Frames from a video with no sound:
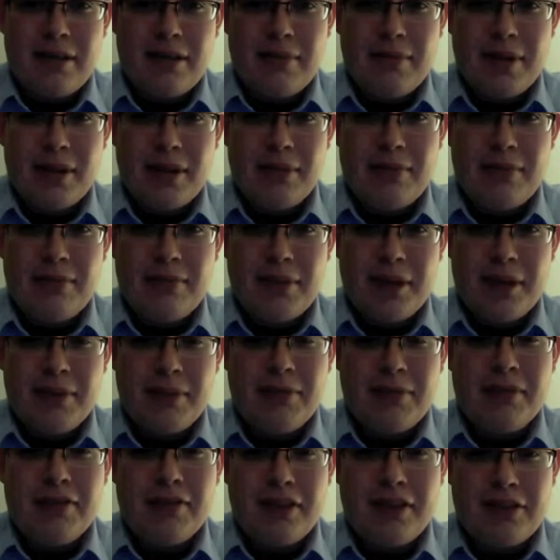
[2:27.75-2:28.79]
about being
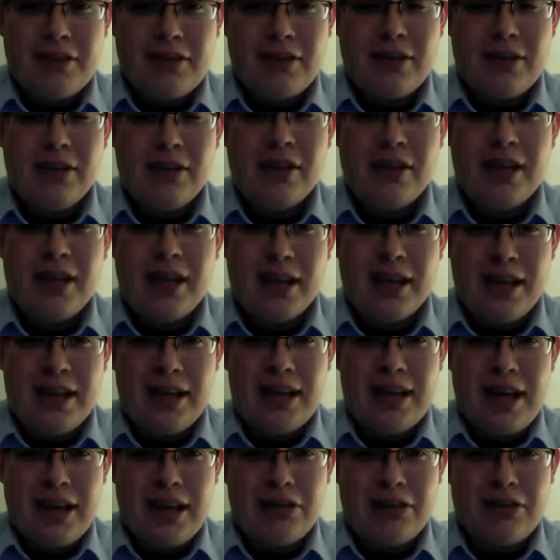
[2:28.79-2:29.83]
professional in
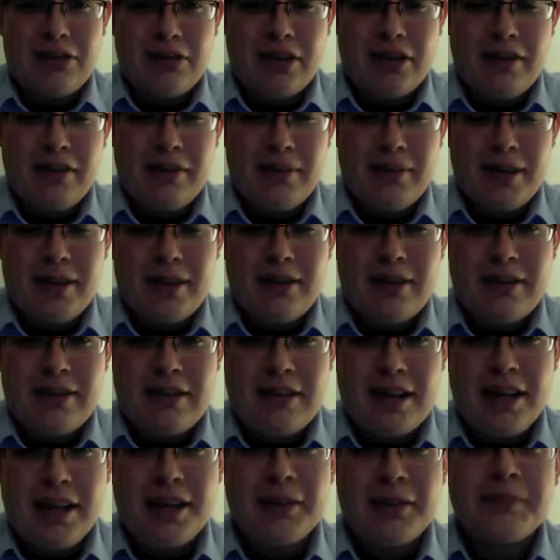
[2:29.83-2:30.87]
an actual government
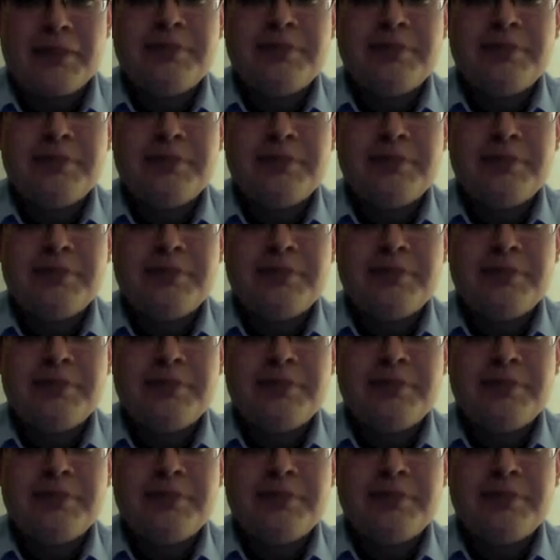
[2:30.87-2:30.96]
setting.